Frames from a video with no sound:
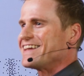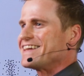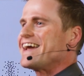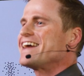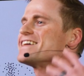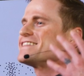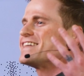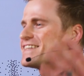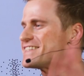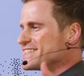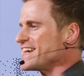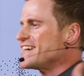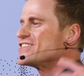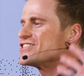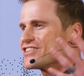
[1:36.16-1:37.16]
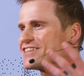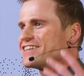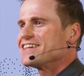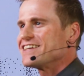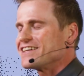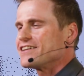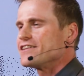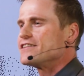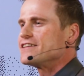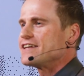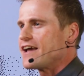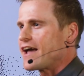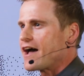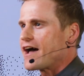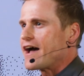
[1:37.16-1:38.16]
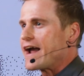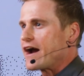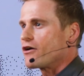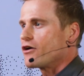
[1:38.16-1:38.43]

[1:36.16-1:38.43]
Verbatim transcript: gain a sensation in the air